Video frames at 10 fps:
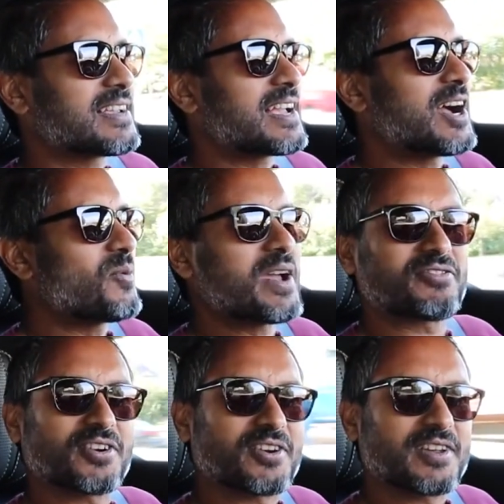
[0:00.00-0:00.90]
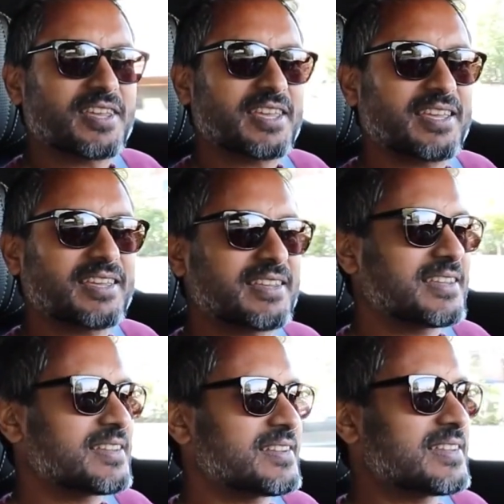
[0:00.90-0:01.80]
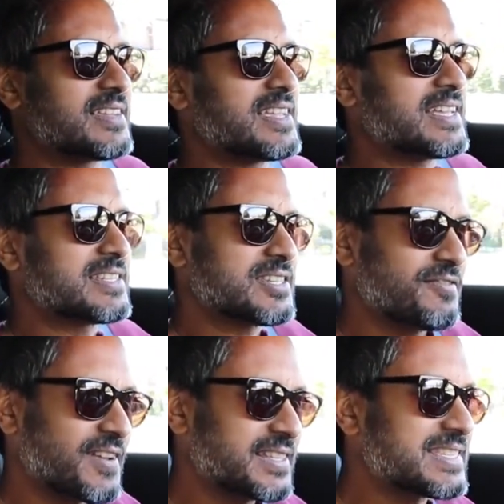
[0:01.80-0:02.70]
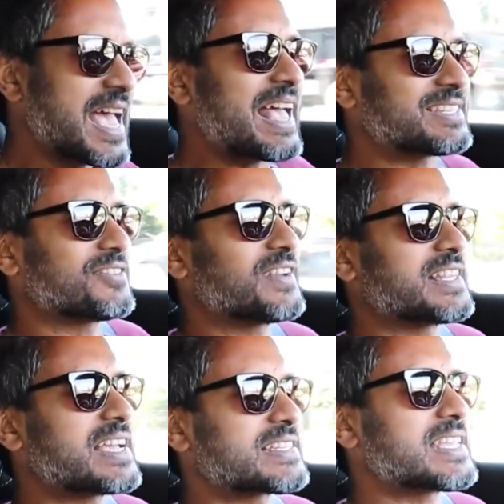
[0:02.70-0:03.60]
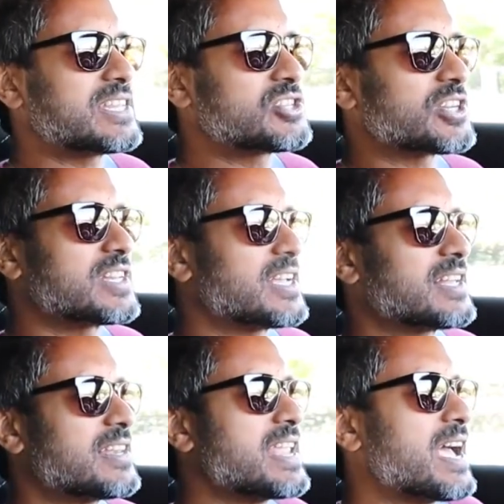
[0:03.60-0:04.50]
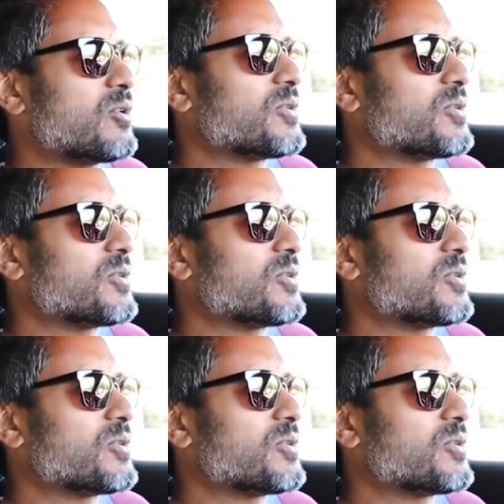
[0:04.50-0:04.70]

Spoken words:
However, it is a fantastic engine. Now,